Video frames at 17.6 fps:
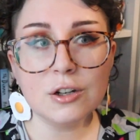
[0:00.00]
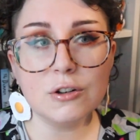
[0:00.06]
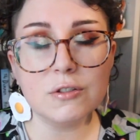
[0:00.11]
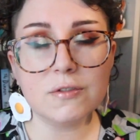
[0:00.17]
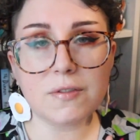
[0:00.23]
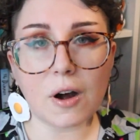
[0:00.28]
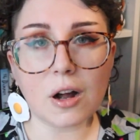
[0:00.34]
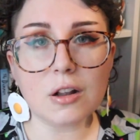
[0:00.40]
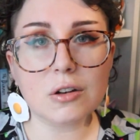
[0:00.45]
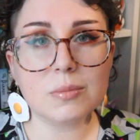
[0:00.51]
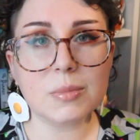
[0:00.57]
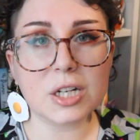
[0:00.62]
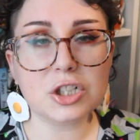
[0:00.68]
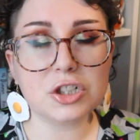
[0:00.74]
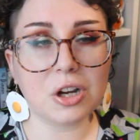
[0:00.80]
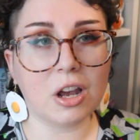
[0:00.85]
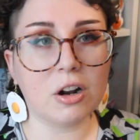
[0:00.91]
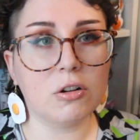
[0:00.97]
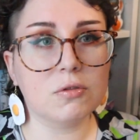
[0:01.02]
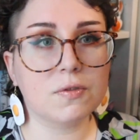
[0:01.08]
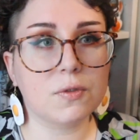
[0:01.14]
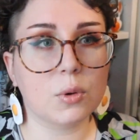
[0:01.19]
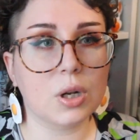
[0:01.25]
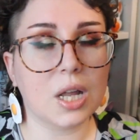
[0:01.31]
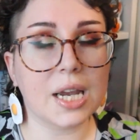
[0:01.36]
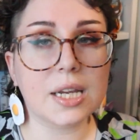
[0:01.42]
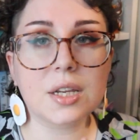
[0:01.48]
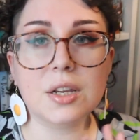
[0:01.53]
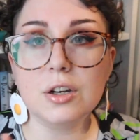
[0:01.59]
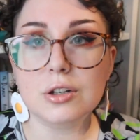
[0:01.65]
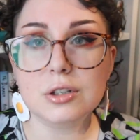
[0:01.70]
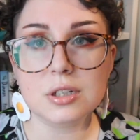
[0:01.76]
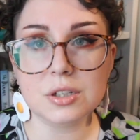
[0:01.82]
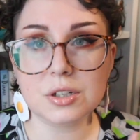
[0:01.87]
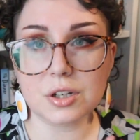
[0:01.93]
who followed my channel for like
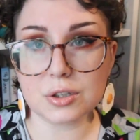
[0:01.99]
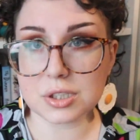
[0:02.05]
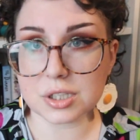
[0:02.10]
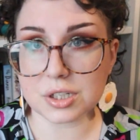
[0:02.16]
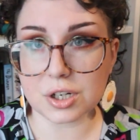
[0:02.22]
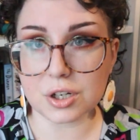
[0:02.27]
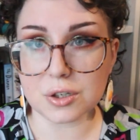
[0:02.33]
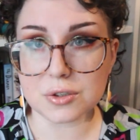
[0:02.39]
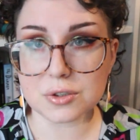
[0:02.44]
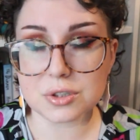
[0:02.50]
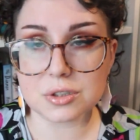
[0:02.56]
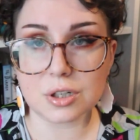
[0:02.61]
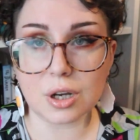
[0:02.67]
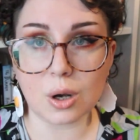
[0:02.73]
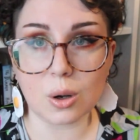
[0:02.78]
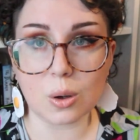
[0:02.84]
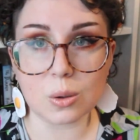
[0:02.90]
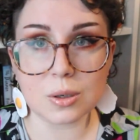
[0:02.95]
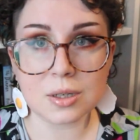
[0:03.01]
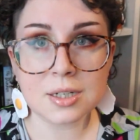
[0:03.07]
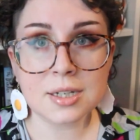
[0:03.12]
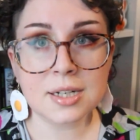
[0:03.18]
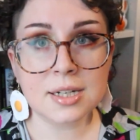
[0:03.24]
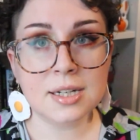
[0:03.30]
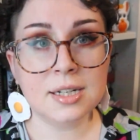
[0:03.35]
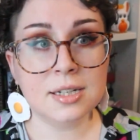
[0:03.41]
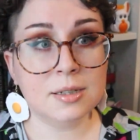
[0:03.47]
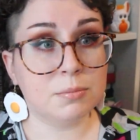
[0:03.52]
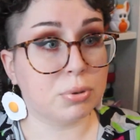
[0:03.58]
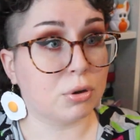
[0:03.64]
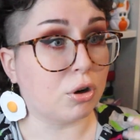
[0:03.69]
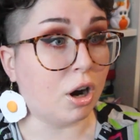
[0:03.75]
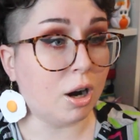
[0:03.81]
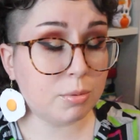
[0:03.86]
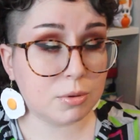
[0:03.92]
years and years and years know,
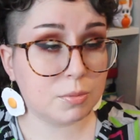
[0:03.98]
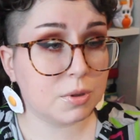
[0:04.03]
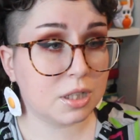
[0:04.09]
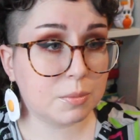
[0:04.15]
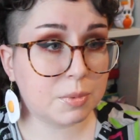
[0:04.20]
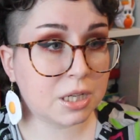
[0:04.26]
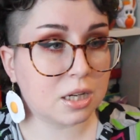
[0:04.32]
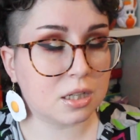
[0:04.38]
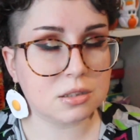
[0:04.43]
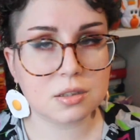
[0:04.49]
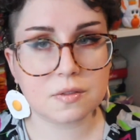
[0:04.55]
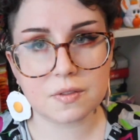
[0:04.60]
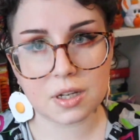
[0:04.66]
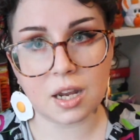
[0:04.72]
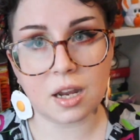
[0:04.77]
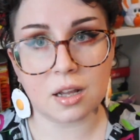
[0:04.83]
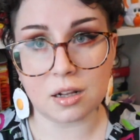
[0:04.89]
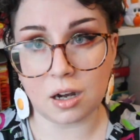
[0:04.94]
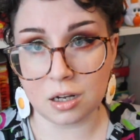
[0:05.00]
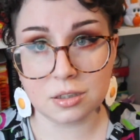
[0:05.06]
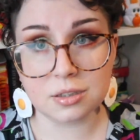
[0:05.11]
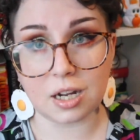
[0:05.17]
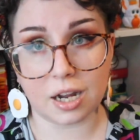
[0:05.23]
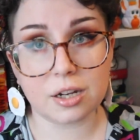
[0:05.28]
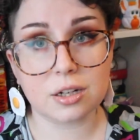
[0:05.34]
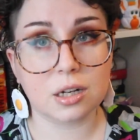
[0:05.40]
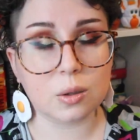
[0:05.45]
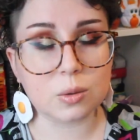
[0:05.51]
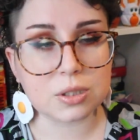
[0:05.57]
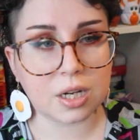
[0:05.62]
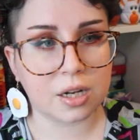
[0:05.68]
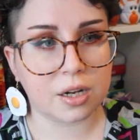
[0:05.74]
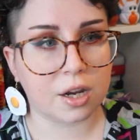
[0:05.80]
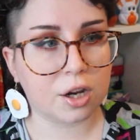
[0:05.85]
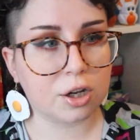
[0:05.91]
probably because of the undiagnosed
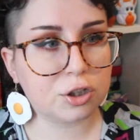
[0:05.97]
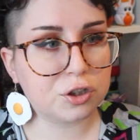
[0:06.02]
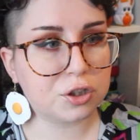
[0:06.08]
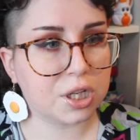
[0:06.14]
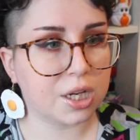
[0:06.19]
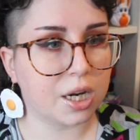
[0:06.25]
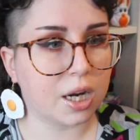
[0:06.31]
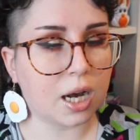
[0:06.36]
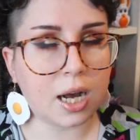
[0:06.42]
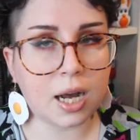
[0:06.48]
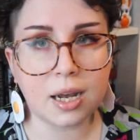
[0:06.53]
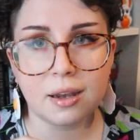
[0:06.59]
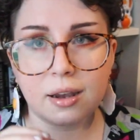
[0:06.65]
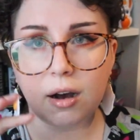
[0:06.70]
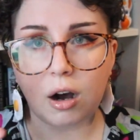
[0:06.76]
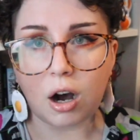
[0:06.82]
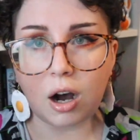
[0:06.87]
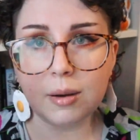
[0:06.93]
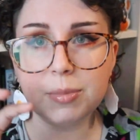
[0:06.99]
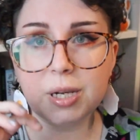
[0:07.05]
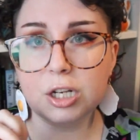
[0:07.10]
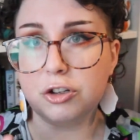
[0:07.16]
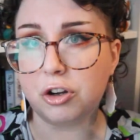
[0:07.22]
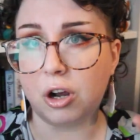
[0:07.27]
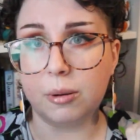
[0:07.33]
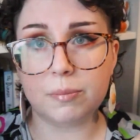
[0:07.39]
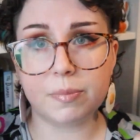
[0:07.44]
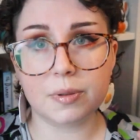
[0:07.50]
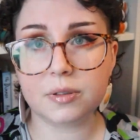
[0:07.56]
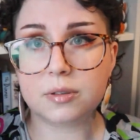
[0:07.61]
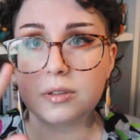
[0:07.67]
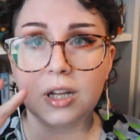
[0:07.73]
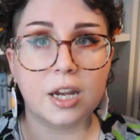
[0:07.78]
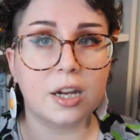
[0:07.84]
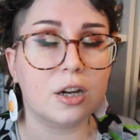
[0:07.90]
ADHD, I hobby jump
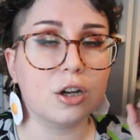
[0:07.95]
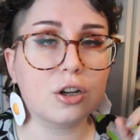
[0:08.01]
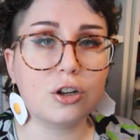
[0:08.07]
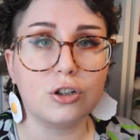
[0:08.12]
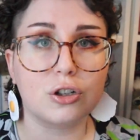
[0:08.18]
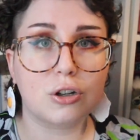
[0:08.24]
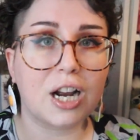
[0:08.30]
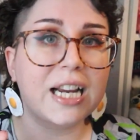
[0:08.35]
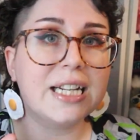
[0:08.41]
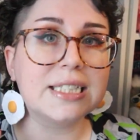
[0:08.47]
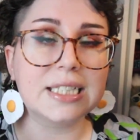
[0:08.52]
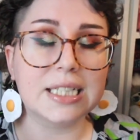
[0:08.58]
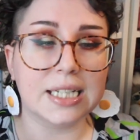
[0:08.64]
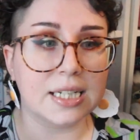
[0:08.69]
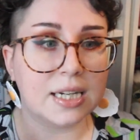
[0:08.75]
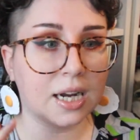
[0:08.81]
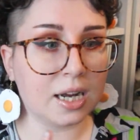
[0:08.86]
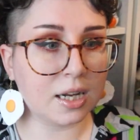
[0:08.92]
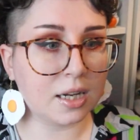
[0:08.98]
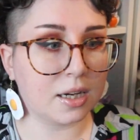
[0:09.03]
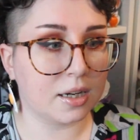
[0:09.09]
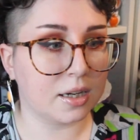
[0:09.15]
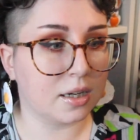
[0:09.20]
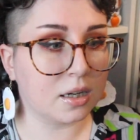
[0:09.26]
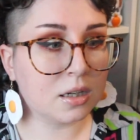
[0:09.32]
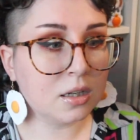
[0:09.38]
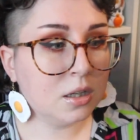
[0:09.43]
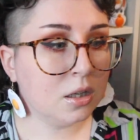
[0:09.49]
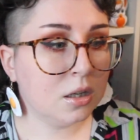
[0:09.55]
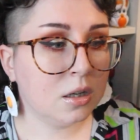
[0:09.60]
like crazy. I